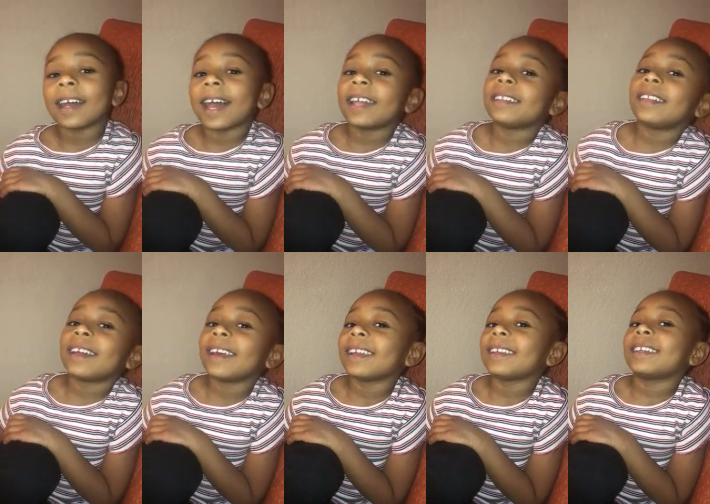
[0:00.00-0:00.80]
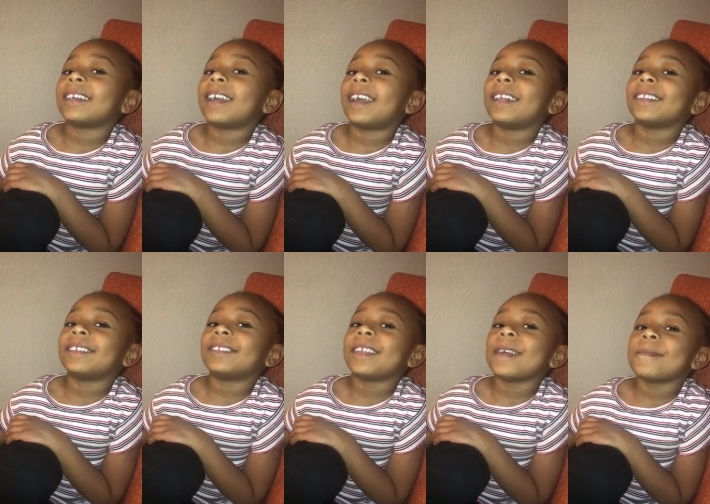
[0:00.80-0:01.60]
I like all
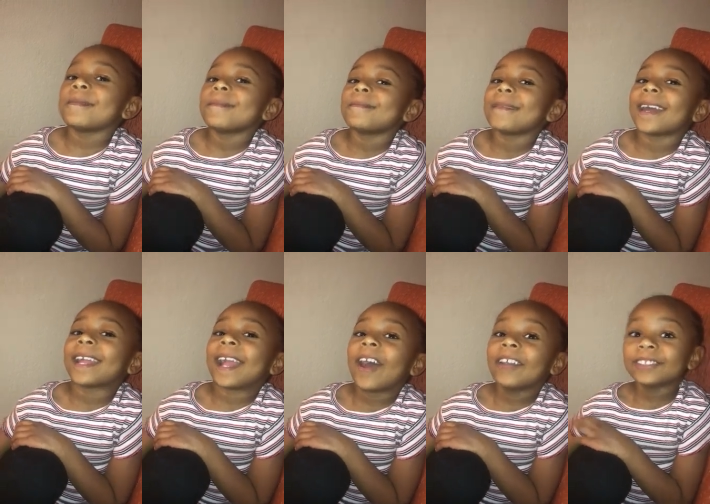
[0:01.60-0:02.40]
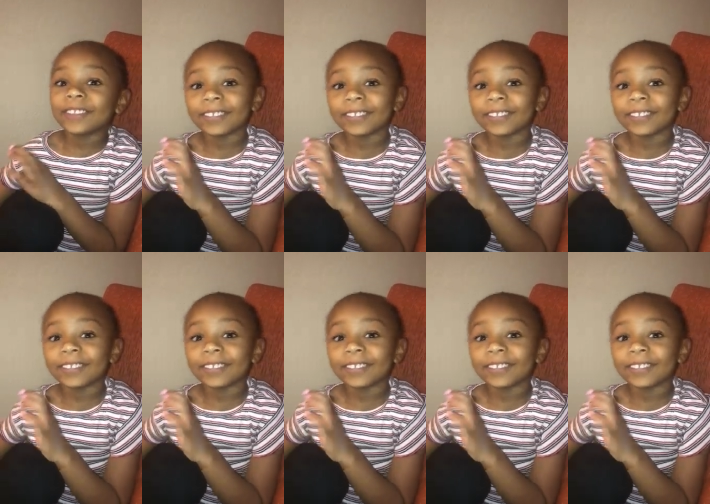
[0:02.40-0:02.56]
of them, but I also